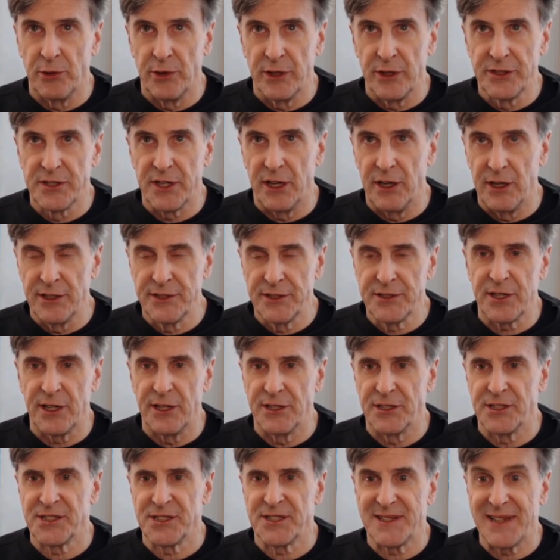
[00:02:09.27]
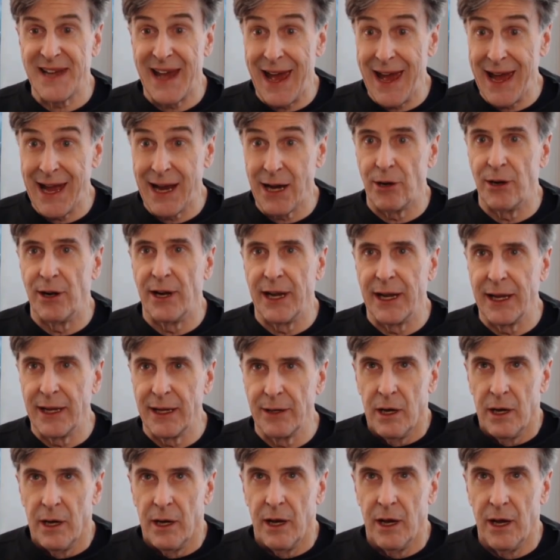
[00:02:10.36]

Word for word: results are staggering